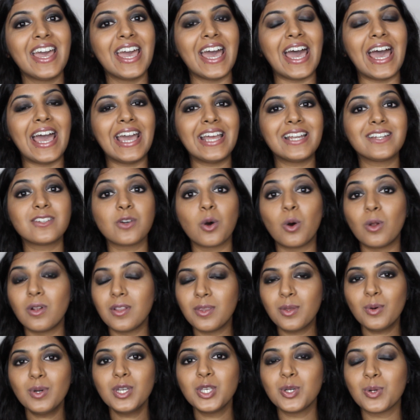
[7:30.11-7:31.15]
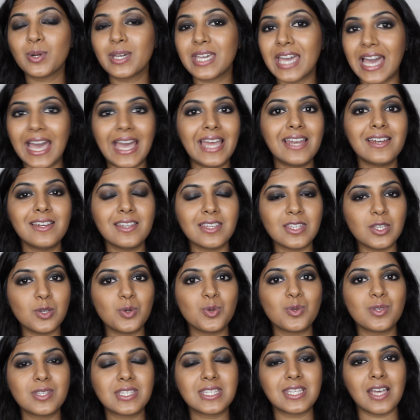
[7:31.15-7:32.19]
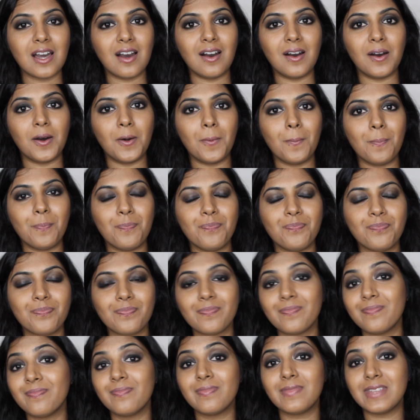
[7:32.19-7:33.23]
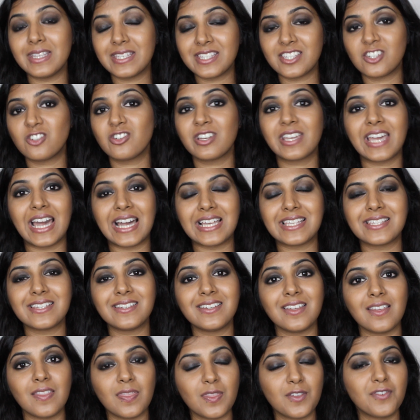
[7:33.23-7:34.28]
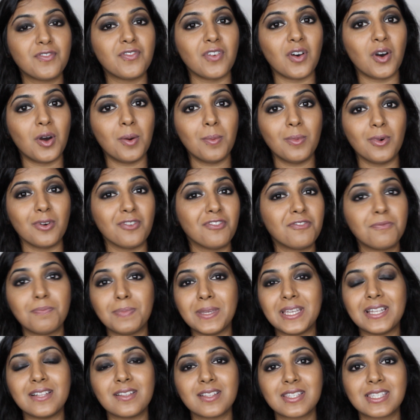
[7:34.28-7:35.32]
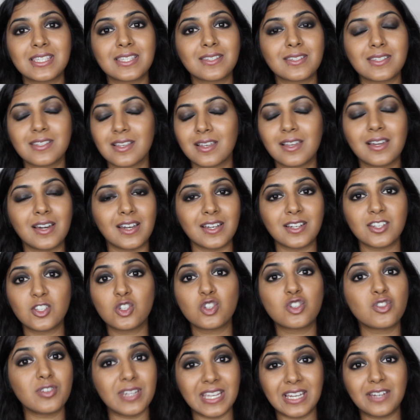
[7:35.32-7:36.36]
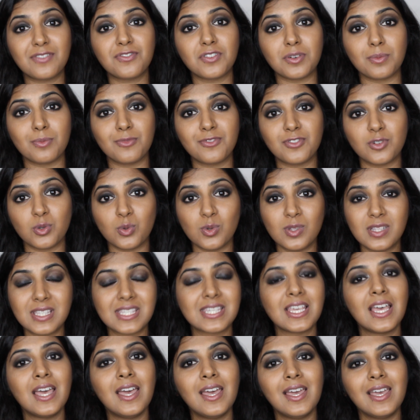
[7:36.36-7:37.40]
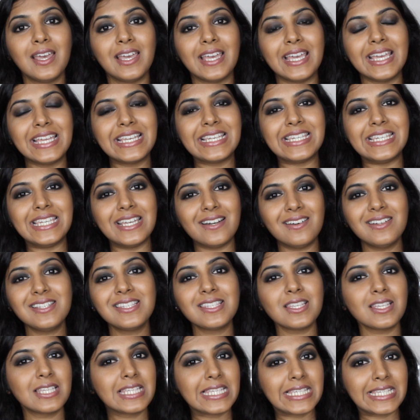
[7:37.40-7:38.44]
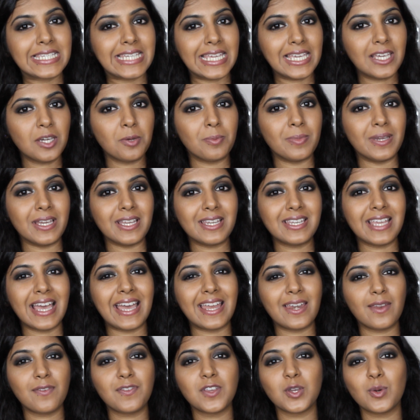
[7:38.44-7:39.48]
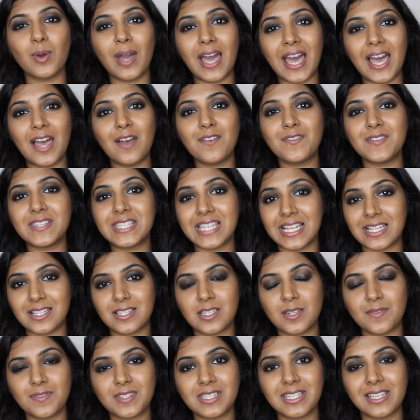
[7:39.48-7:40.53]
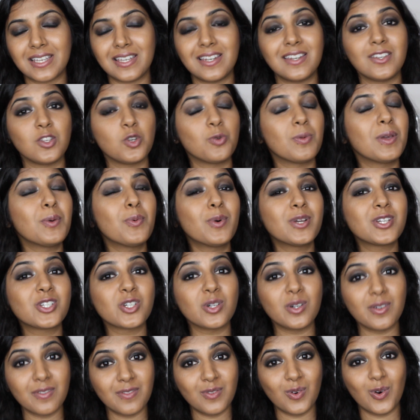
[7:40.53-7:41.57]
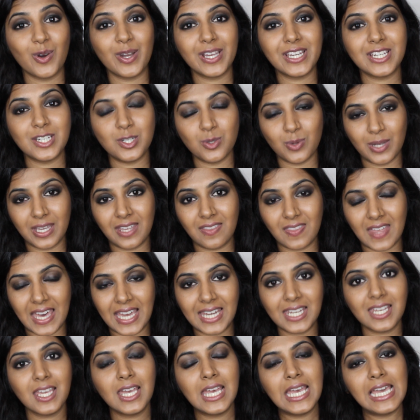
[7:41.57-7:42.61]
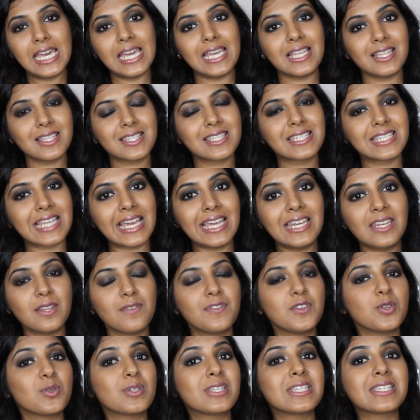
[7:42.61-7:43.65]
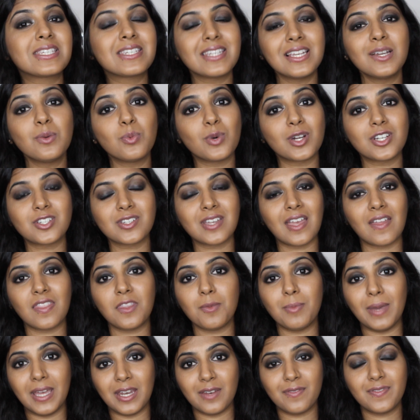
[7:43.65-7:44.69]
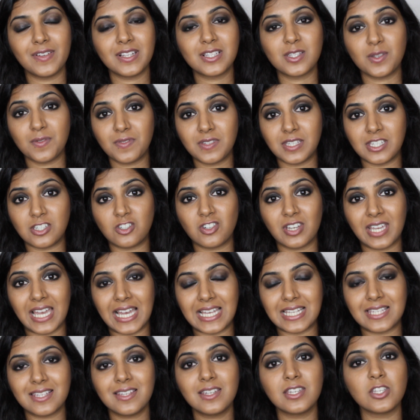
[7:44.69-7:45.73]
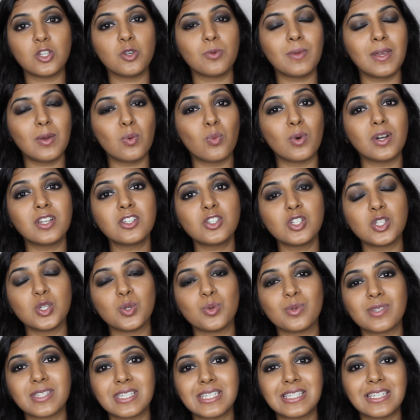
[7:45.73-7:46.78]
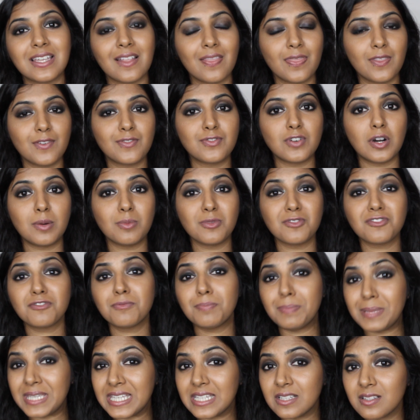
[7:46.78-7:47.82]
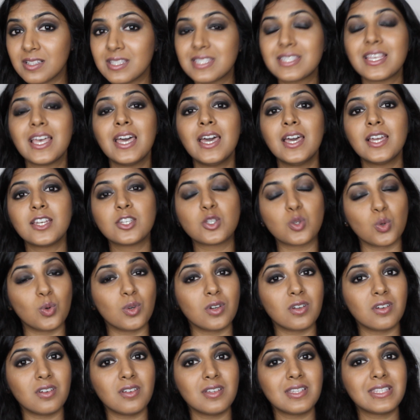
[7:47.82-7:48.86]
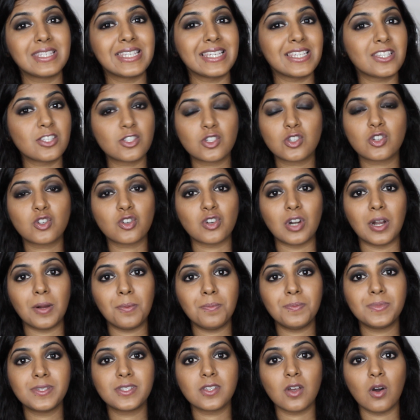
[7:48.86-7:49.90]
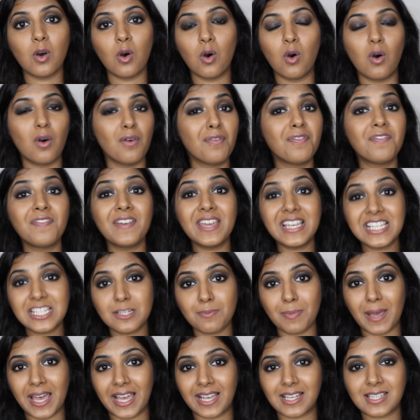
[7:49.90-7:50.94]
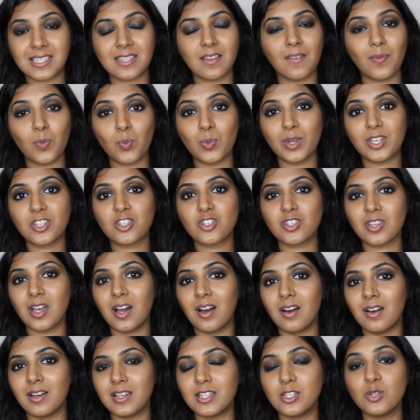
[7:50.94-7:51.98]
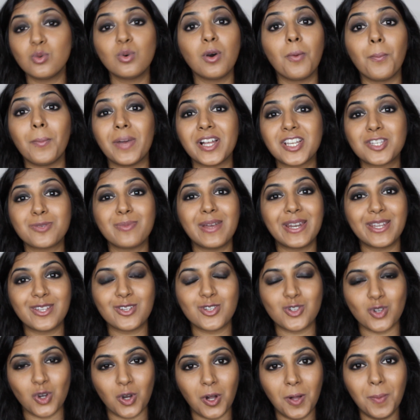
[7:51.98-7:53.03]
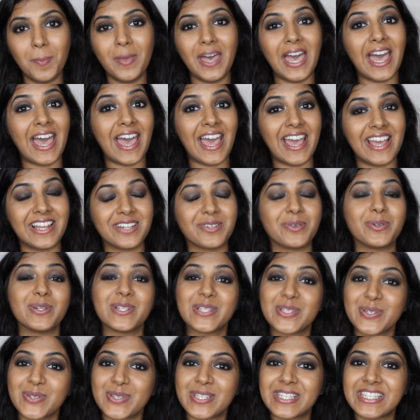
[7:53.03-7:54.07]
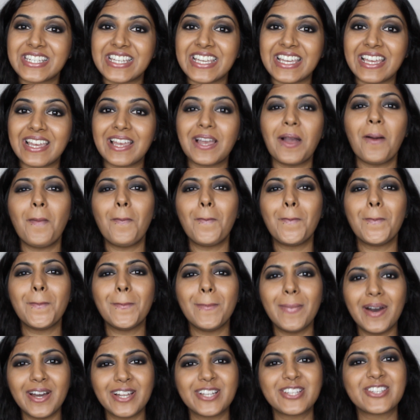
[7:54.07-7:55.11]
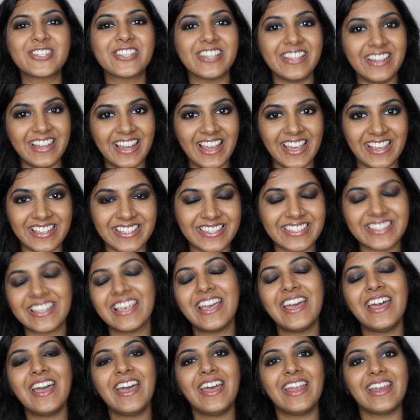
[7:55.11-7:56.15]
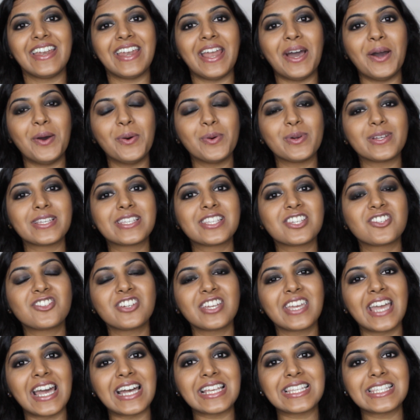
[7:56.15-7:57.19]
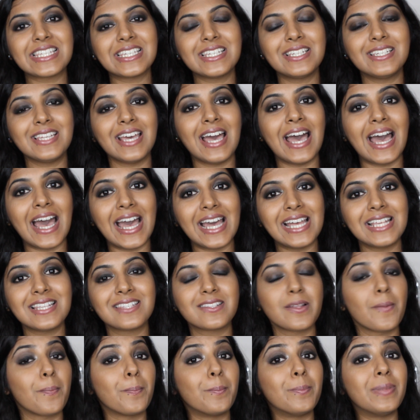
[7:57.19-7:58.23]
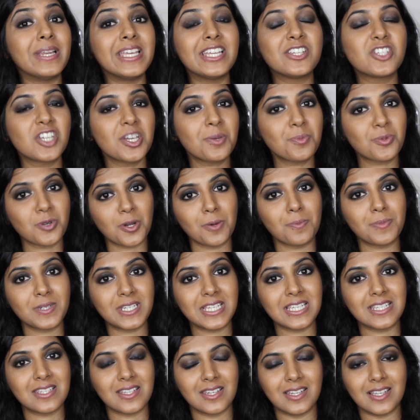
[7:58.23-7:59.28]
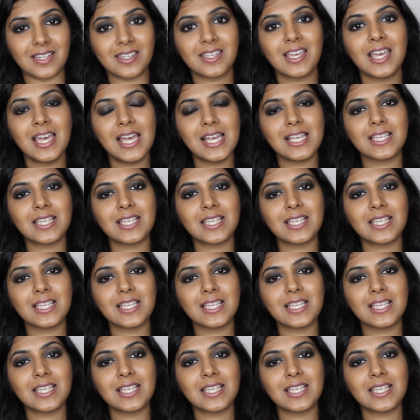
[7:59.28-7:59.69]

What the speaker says: And although you can use citric acid in the form of peels cut straight from fruits, it does sting a bit, and if you have sensitive skin, you may want to avoid doing that. Instead, if you still want to get the benefits of citric acid, you may want to use it in the form of peels, toners, scrubs, or face packs, which do a much better job and also sting much less. Now, citric acid has bleaching properties in it.